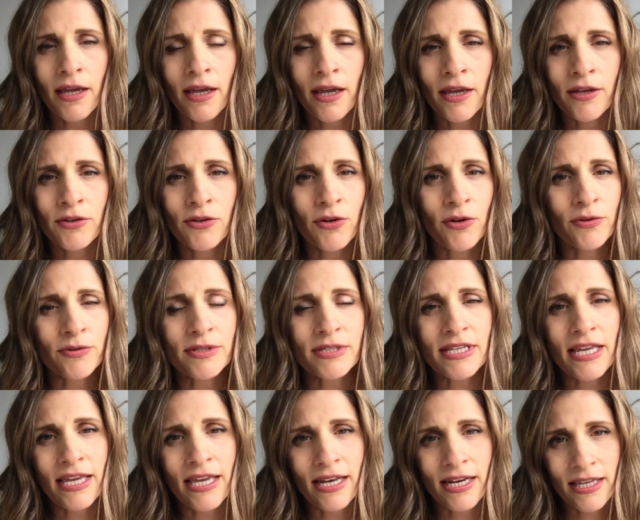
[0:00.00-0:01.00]
and you don't
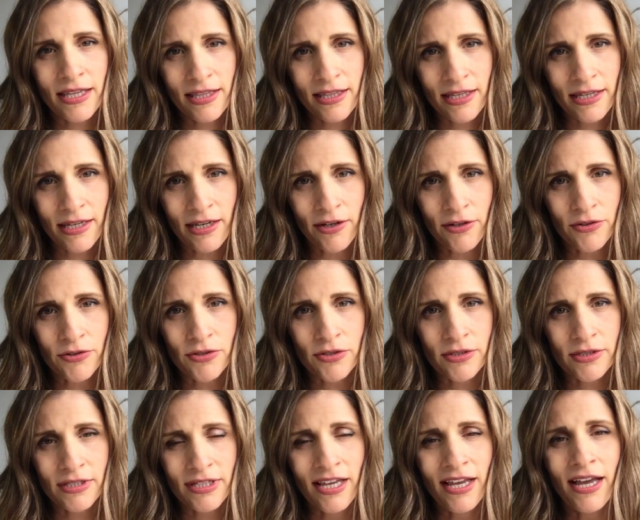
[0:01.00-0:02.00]
say anything
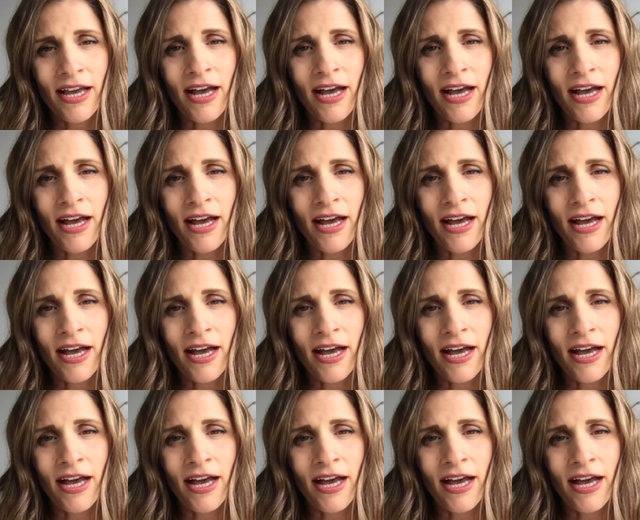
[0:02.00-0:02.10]
else.